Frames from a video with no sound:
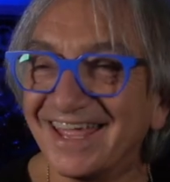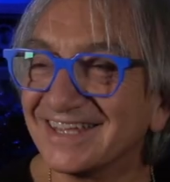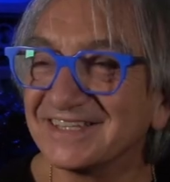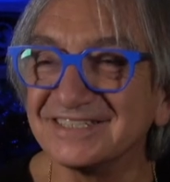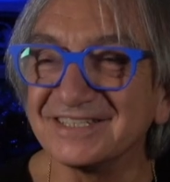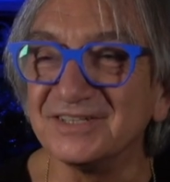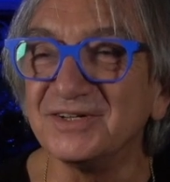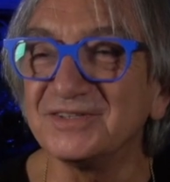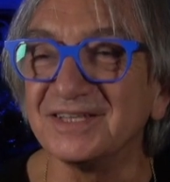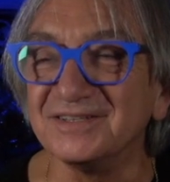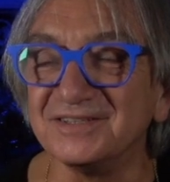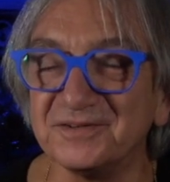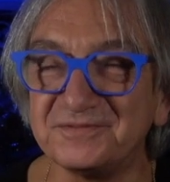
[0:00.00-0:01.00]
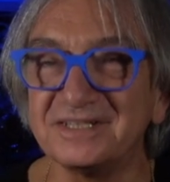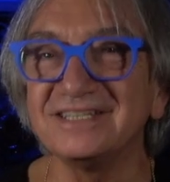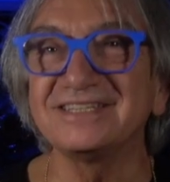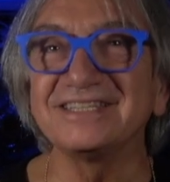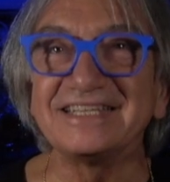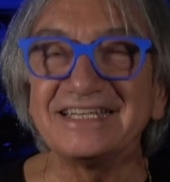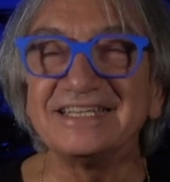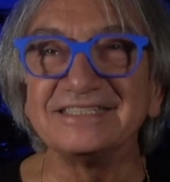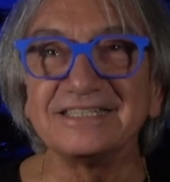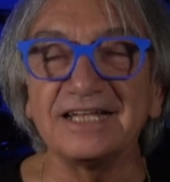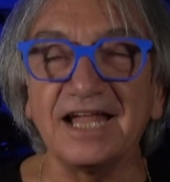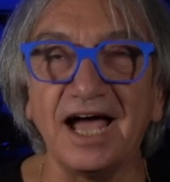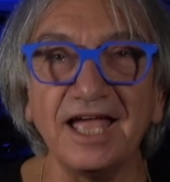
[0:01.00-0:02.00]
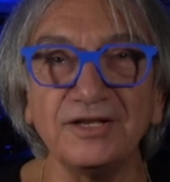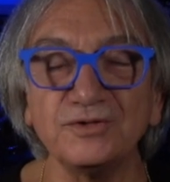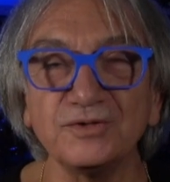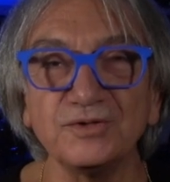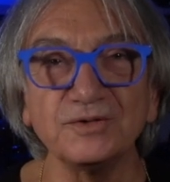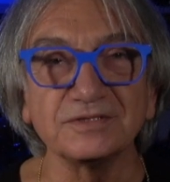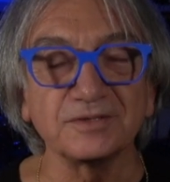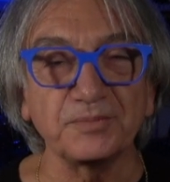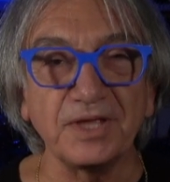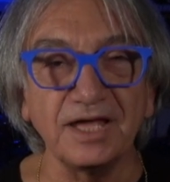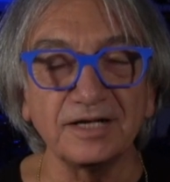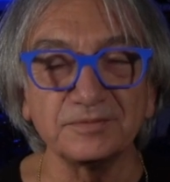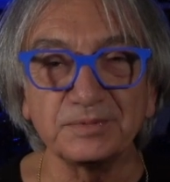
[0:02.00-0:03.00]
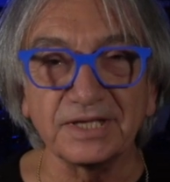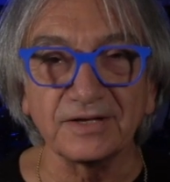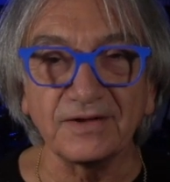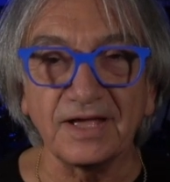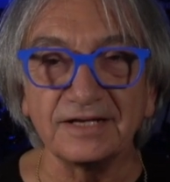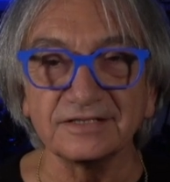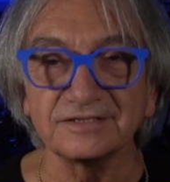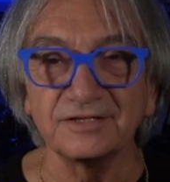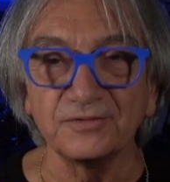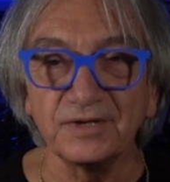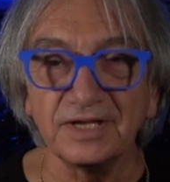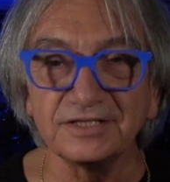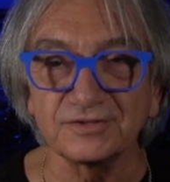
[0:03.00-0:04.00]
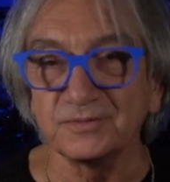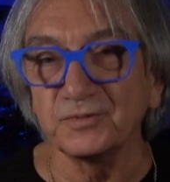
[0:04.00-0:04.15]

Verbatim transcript: because you know the the funny thing is that I knew you as a piano player and as an arranger,